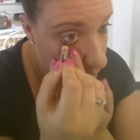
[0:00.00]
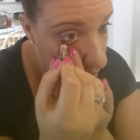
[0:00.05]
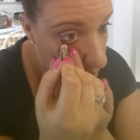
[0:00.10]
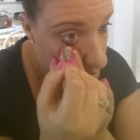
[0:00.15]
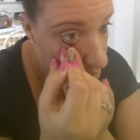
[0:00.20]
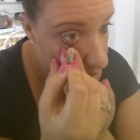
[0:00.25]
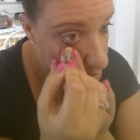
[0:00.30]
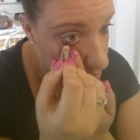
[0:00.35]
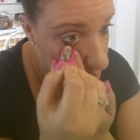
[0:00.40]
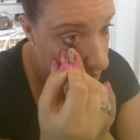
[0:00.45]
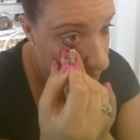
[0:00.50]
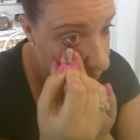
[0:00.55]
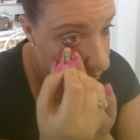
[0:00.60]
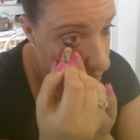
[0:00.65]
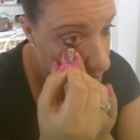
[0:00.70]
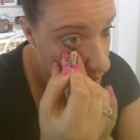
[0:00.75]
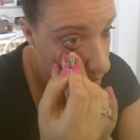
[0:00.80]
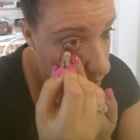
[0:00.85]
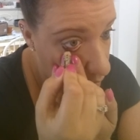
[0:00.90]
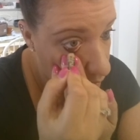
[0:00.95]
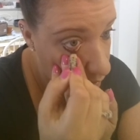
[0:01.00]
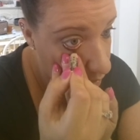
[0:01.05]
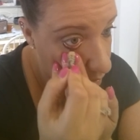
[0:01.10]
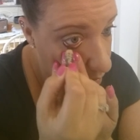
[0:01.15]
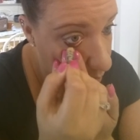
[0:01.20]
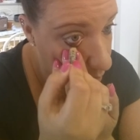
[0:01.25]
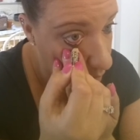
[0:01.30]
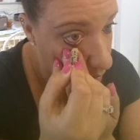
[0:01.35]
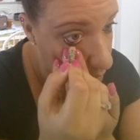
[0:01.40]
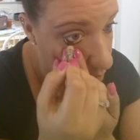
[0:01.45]
can actually even
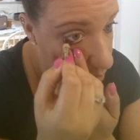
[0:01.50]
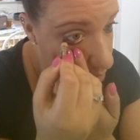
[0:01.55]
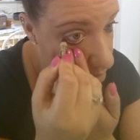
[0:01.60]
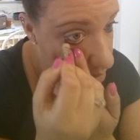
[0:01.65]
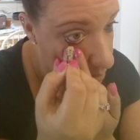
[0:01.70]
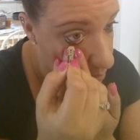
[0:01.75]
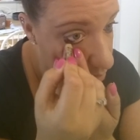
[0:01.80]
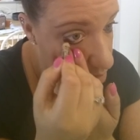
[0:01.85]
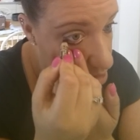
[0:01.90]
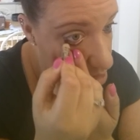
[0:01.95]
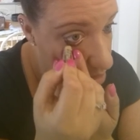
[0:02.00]
throw some